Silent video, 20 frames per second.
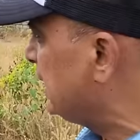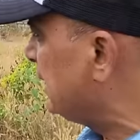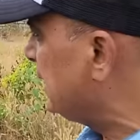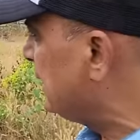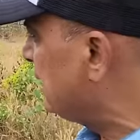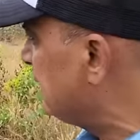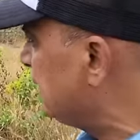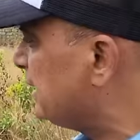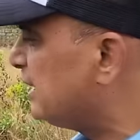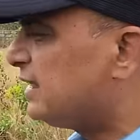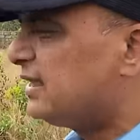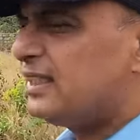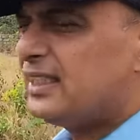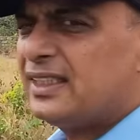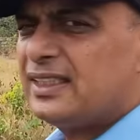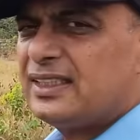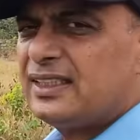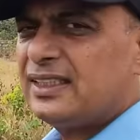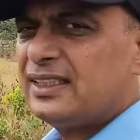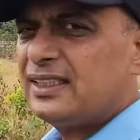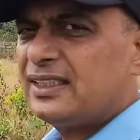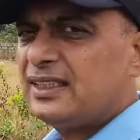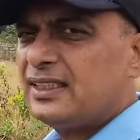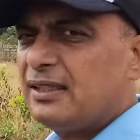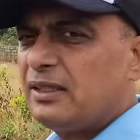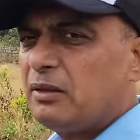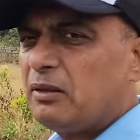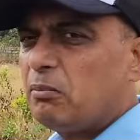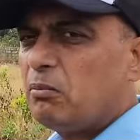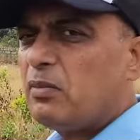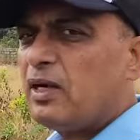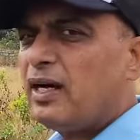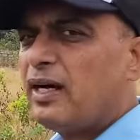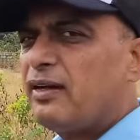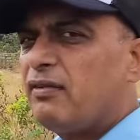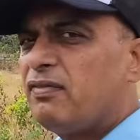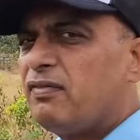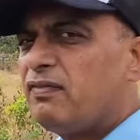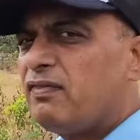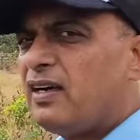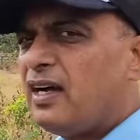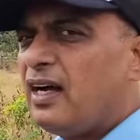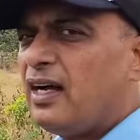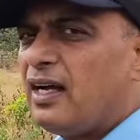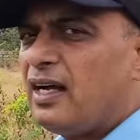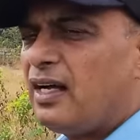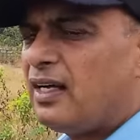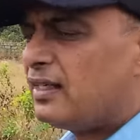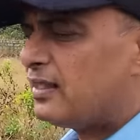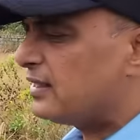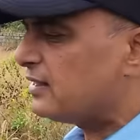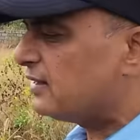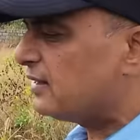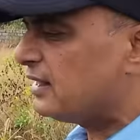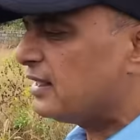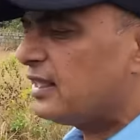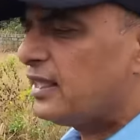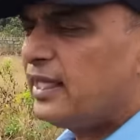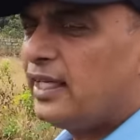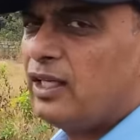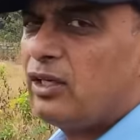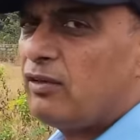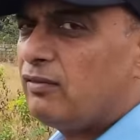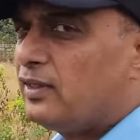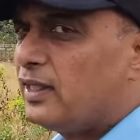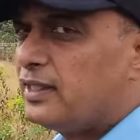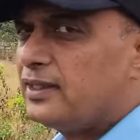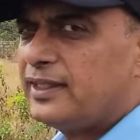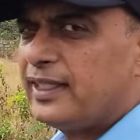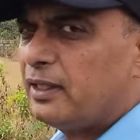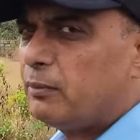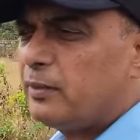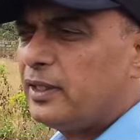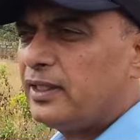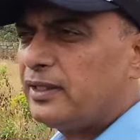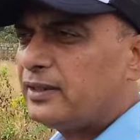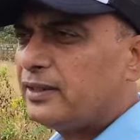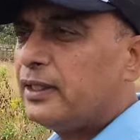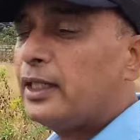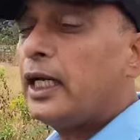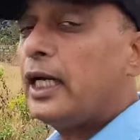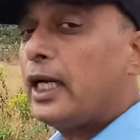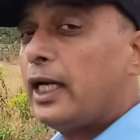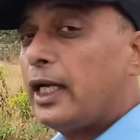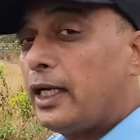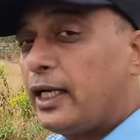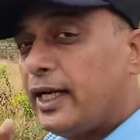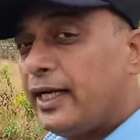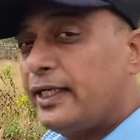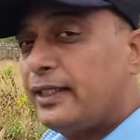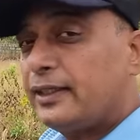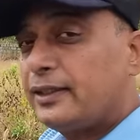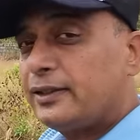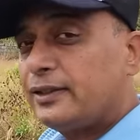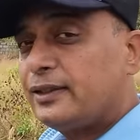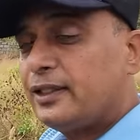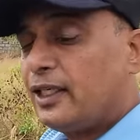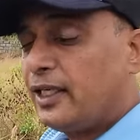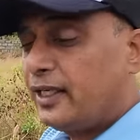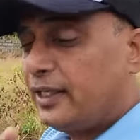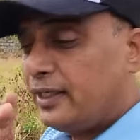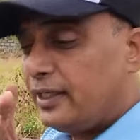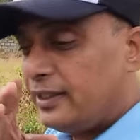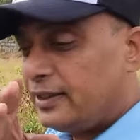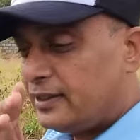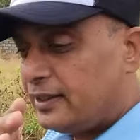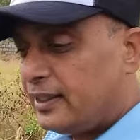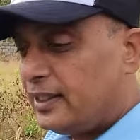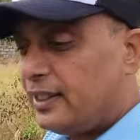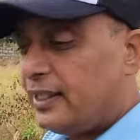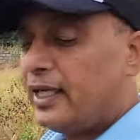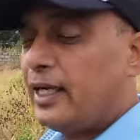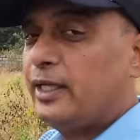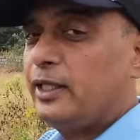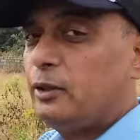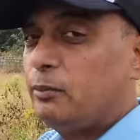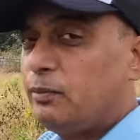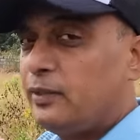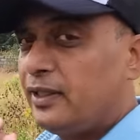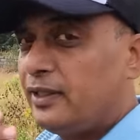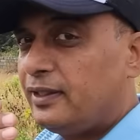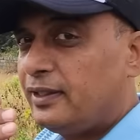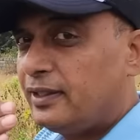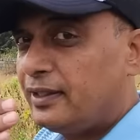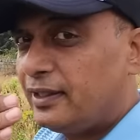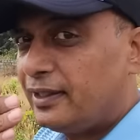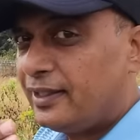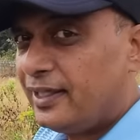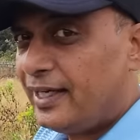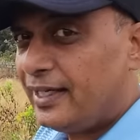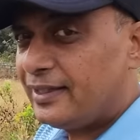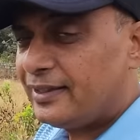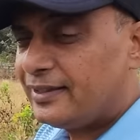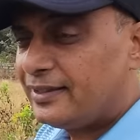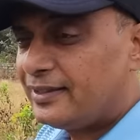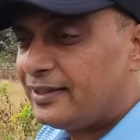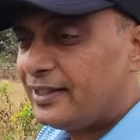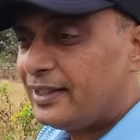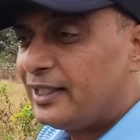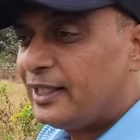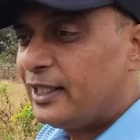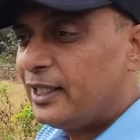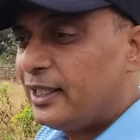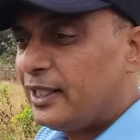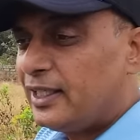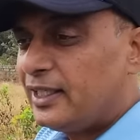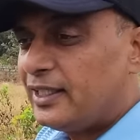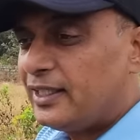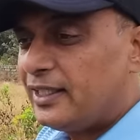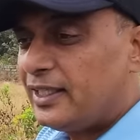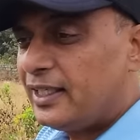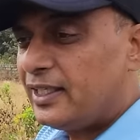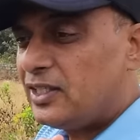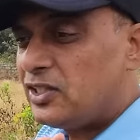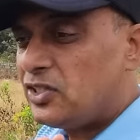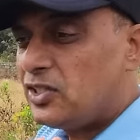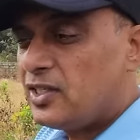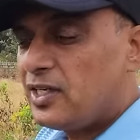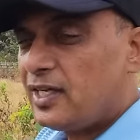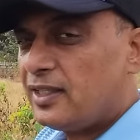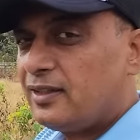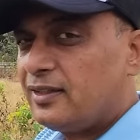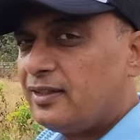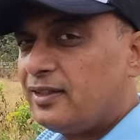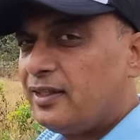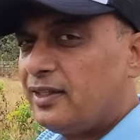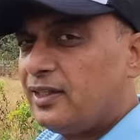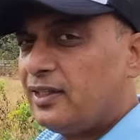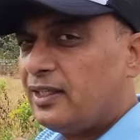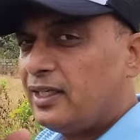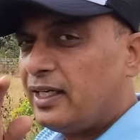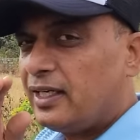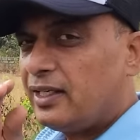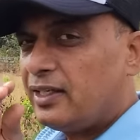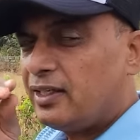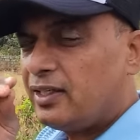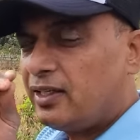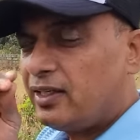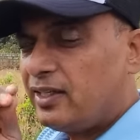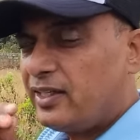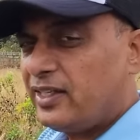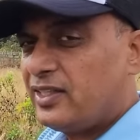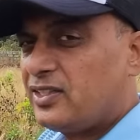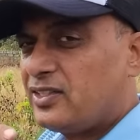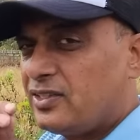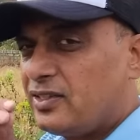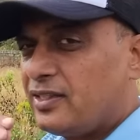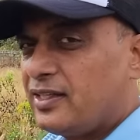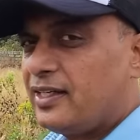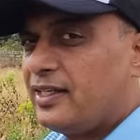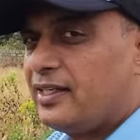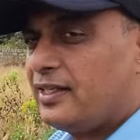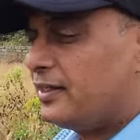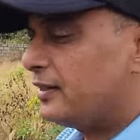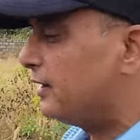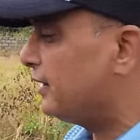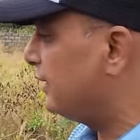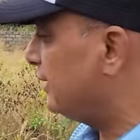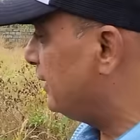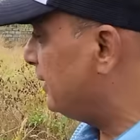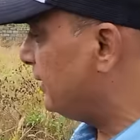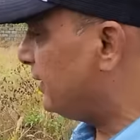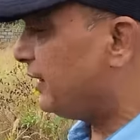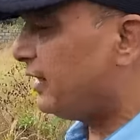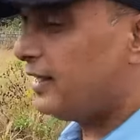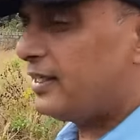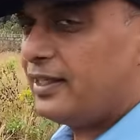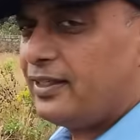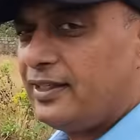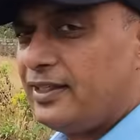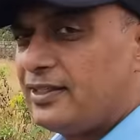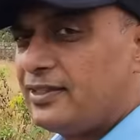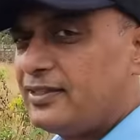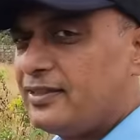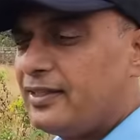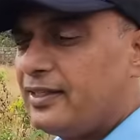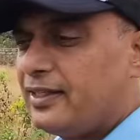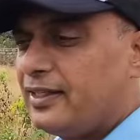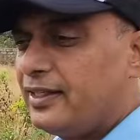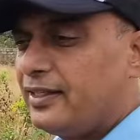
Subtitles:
This, by far, is the king of that segment. Ride it. Like I say, I repeat it again. There is nothing like a test ride. Take a test ride